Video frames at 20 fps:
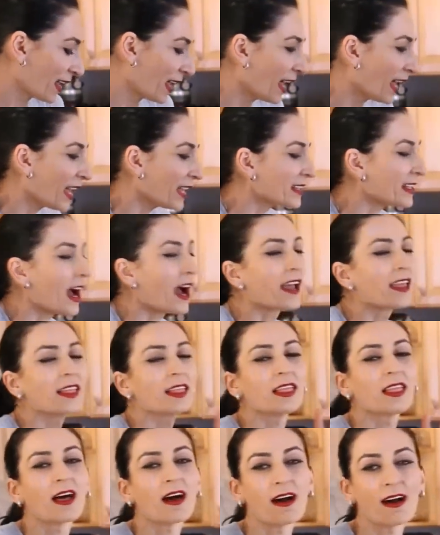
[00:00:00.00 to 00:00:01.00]
And I
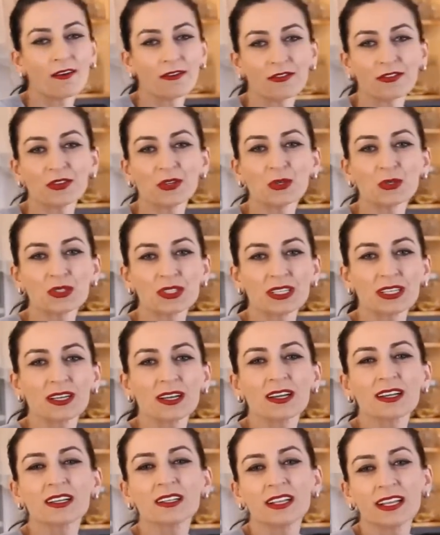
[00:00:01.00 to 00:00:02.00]
love
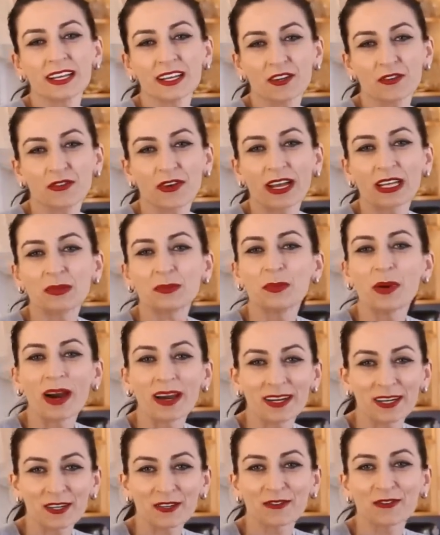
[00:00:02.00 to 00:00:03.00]
using clarified
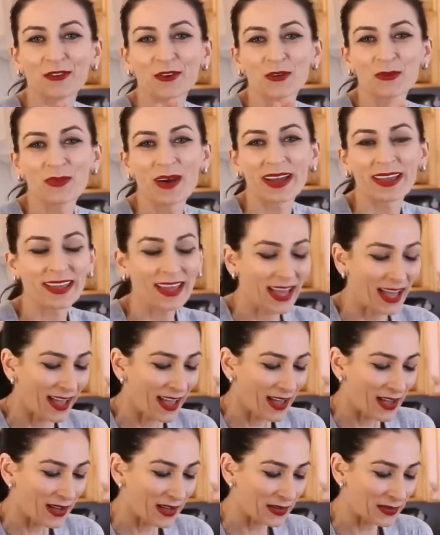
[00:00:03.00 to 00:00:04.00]
butter for my
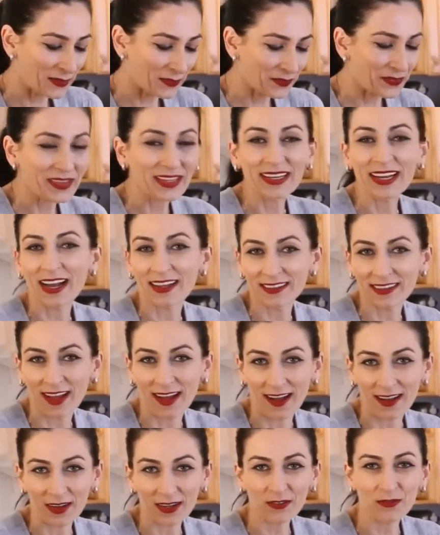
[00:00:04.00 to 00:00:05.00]

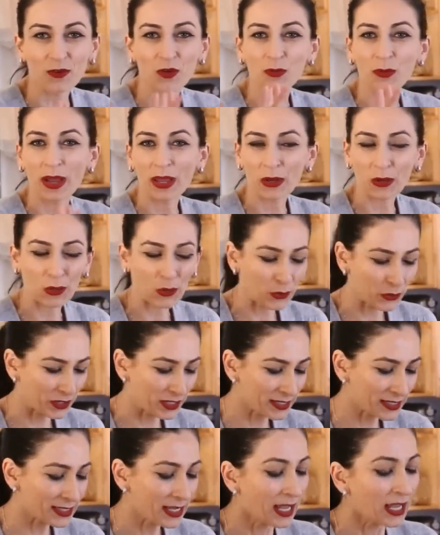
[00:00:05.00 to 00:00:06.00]
gata, for my
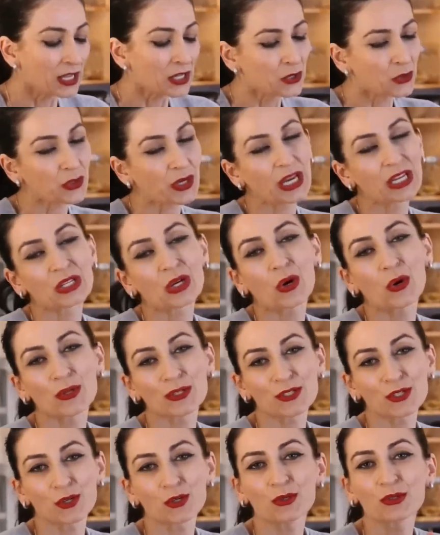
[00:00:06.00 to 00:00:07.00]
choris. You can
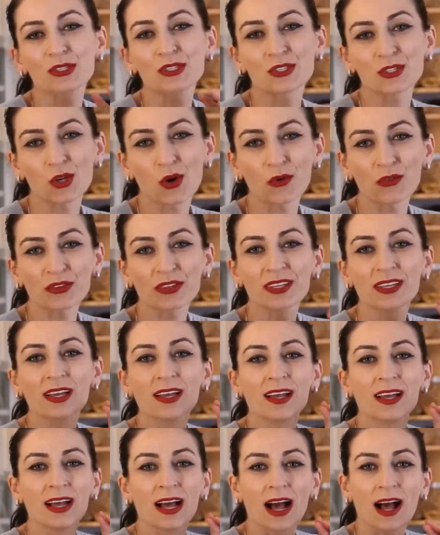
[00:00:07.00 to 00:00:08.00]
also use soft,
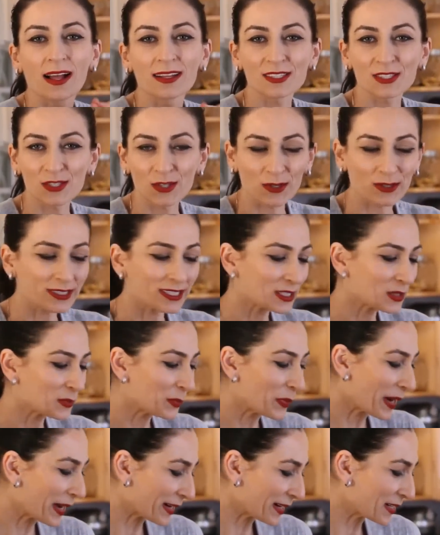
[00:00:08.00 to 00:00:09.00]
unsalted
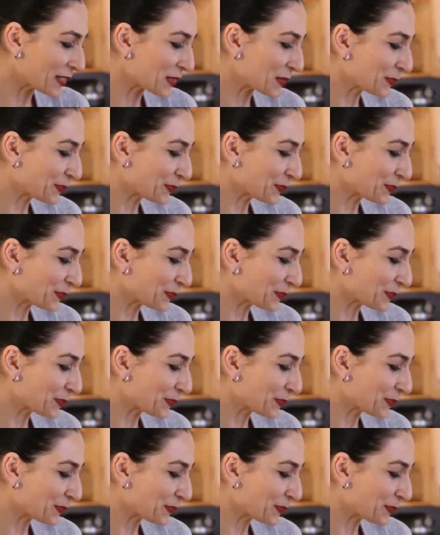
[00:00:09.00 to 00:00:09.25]
butter.